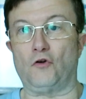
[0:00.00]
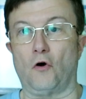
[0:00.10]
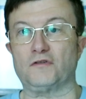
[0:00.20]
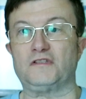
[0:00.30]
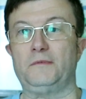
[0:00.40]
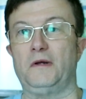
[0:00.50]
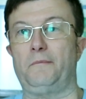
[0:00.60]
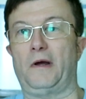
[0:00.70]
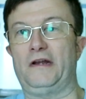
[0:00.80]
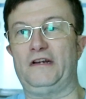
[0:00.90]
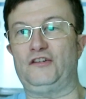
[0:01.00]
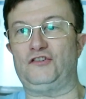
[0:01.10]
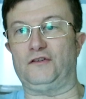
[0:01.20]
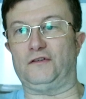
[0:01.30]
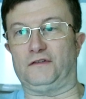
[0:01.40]
got to be
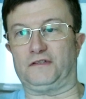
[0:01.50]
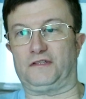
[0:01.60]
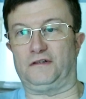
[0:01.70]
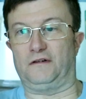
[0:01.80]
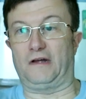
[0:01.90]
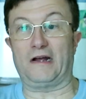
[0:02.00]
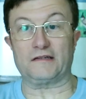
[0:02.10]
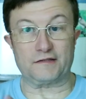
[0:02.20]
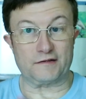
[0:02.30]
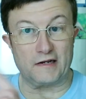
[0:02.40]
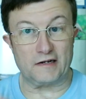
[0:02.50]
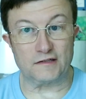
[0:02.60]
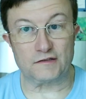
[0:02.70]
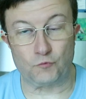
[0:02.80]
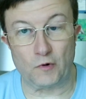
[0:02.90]
patient, as
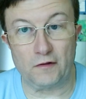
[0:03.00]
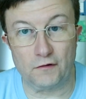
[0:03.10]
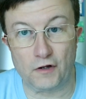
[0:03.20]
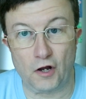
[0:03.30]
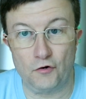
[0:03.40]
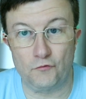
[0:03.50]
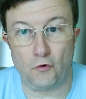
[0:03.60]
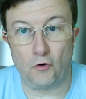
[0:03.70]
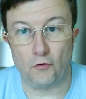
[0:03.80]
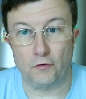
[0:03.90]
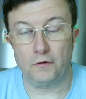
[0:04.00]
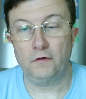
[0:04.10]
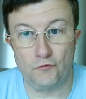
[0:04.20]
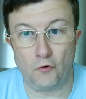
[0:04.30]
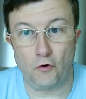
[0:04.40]
things will go wrong,
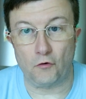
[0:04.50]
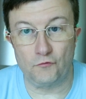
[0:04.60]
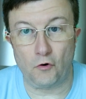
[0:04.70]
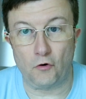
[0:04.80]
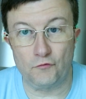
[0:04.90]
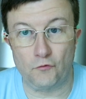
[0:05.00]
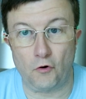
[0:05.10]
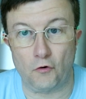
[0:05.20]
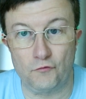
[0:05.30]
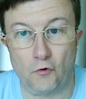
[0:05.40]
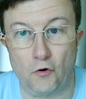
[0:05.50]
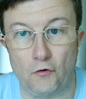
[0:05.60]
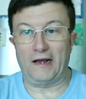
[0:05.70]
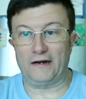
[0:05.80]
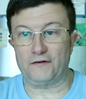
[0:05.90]

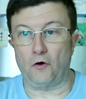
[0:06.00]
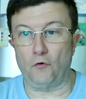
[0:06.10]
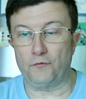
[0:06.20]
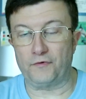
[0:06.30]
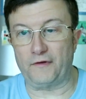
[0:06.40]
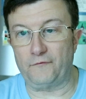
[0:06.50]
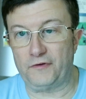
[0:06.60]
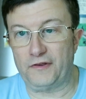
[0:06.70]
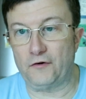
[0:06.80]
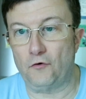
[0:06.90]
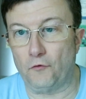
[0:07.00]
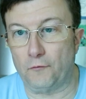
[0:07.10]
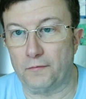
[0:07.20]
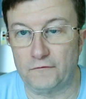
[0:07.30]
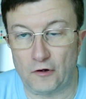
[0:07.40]
and hold everything
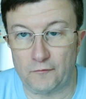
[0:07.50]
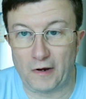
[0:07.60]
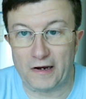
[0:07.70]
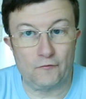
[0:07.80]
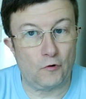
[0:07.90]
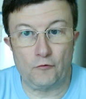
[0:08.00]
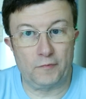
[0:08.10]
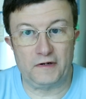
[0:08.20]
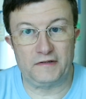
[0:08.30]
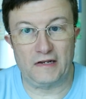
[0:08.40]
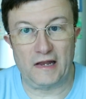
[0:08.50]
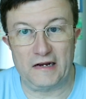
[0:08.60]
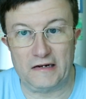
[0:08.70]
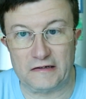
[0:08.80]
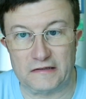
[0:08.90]
up. There may well be
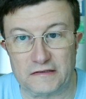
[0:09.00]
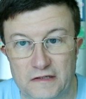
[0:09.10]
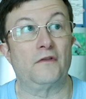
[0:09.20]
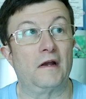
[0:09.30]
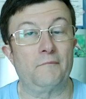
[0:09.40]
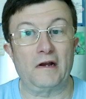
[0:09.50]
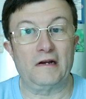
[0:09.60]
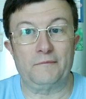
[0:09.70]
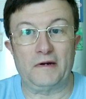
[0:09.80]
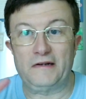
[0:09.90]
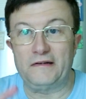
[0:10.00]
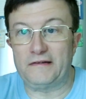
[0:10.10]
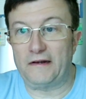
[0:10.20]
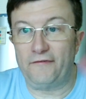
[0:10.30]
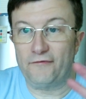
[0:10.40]
delays. There may be
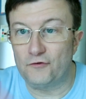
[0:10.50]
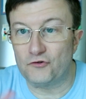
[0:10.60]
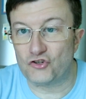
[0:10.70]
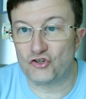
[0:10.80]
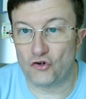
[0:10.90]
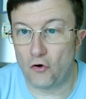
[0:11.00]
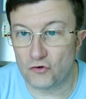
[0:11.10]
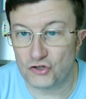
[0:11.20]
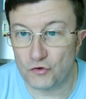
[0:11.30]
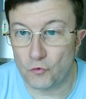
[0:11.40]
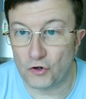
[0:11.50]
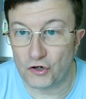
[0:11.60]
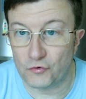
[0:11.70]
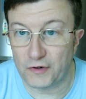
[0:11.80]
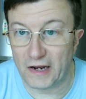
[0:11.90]
different shots you want
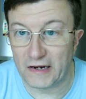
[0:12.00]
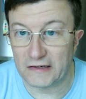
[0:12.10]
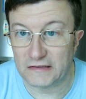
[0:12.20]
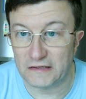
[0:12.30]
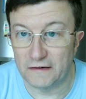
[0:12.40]
to create.